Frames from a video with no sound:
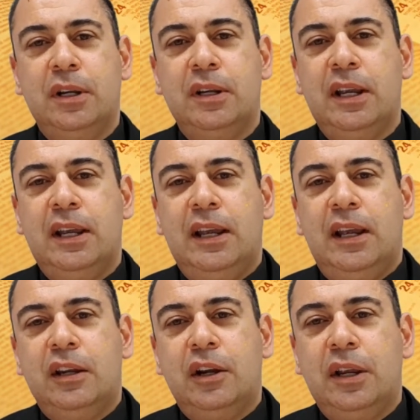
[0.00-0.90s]
And,
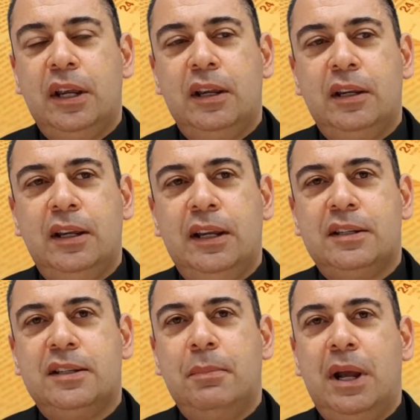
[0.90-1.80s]
you know,
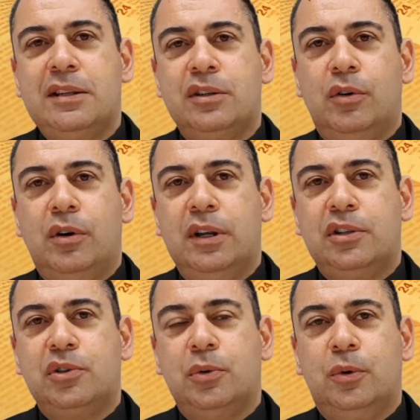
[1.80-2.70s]
it's amazing. I
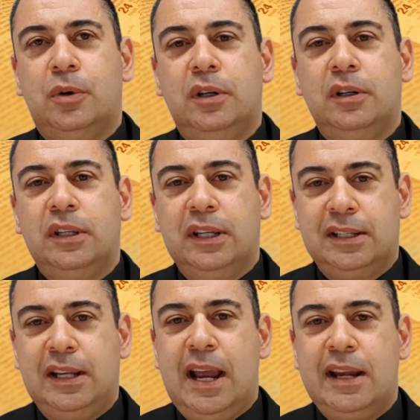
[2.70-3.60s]
saw
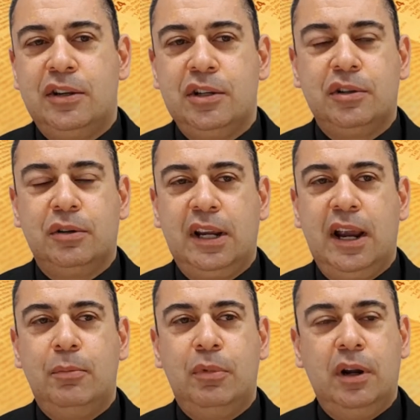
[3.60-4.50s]
this lady just on
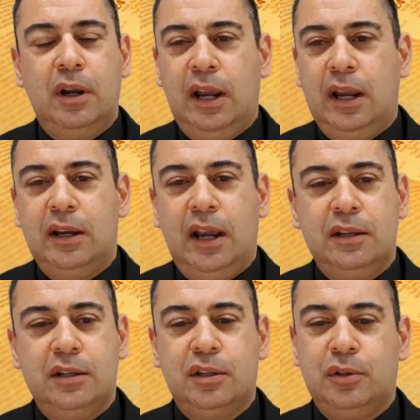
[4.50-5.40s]
camera and
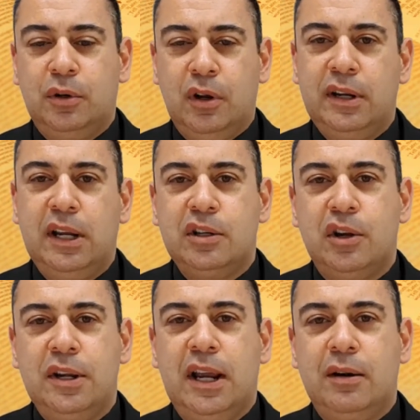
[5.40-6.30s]
just thought, I need to
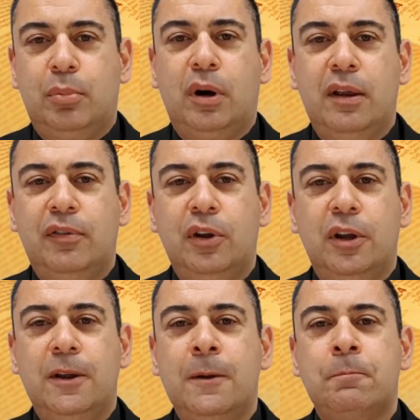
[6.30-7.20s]
go down and pray for
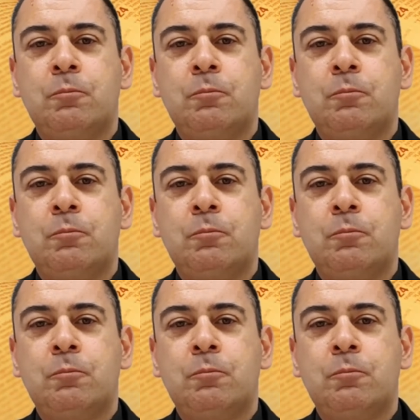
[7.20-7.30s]
her.